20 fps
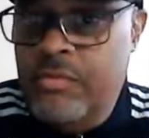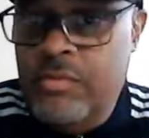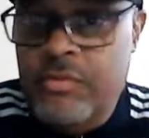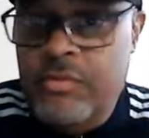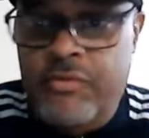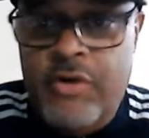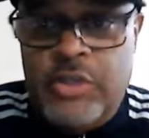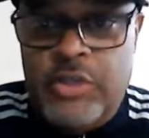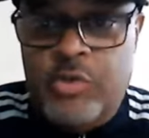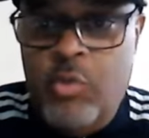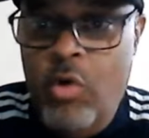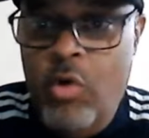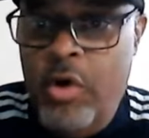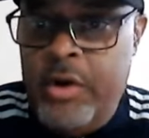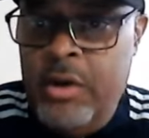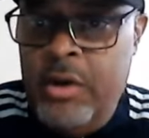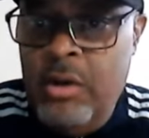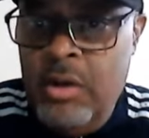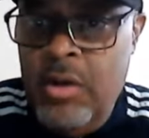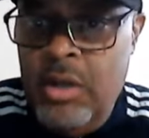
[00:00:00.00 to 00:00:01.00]
fresh
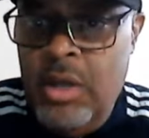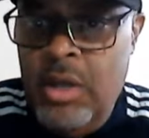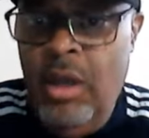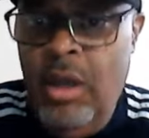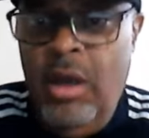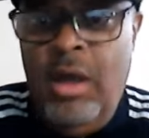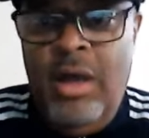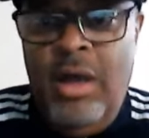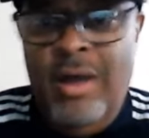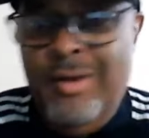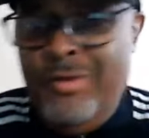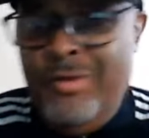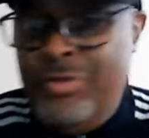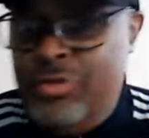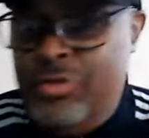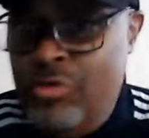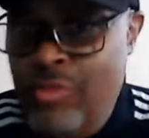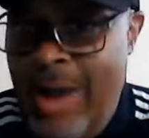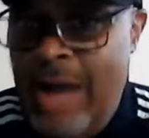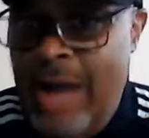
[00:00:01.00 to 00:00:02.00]
water.
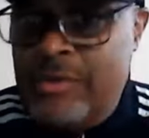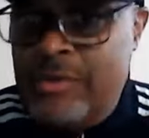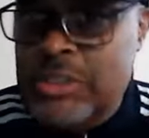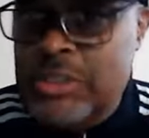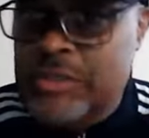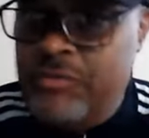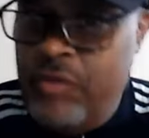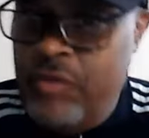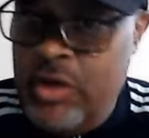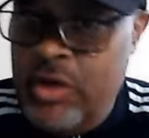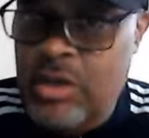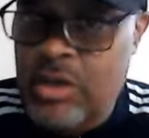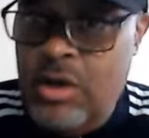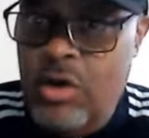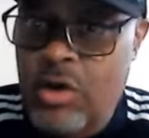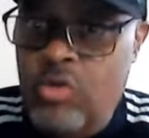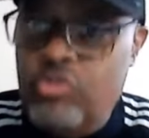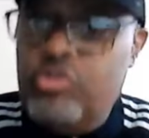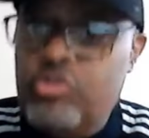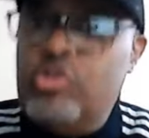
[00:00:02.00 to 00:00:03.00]
Throughout this video,